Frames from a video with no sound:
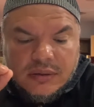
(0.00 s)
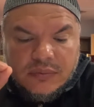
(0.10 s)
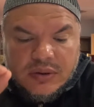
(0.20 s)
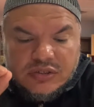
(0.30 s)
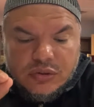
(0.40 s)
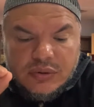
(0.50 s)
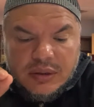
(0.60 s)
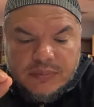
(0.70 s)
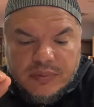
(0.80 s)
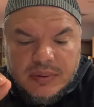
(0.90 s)
rescued
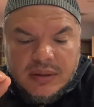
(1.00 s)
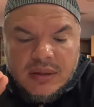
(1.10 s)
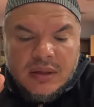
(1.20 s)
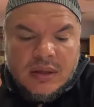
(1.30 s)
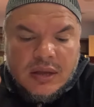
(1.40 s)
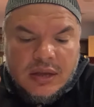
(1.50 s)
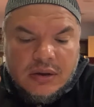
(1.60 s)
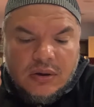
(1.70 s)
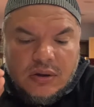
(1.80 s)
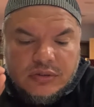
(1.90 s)
him from it,
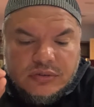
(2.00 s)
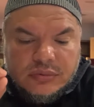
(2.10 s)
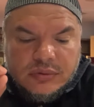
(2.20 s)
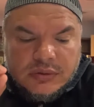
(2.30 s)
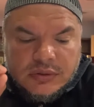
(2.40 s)
and also